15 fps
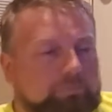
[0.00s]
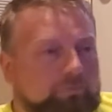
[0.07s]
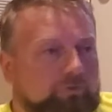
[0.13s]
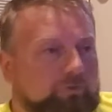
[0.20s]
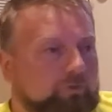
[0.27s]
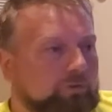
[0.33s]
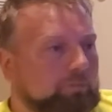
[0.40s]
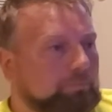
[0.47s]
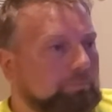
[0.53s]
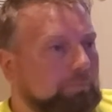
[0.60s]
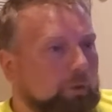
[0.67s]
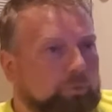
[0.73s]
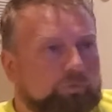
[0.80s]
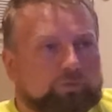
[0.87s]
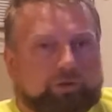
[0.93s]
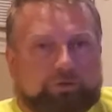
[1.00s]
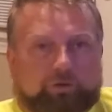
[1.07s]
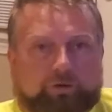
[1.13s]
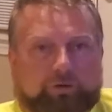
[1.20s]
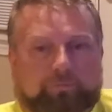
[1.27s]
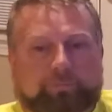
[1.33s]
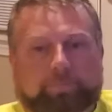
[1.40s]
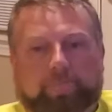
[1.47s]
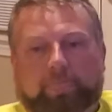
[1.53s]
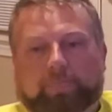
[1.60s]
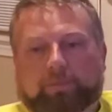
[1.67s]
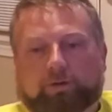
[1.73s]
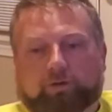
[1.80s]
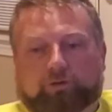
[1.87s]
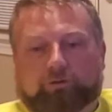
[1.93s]
to post on your
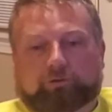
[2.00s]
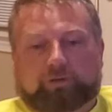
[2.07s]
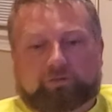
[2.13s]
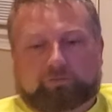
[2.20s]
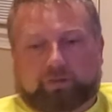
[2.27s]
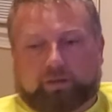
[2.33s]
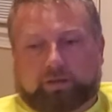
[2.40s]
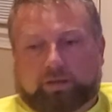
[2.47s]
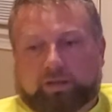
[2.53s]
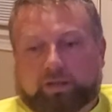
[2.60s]
listing.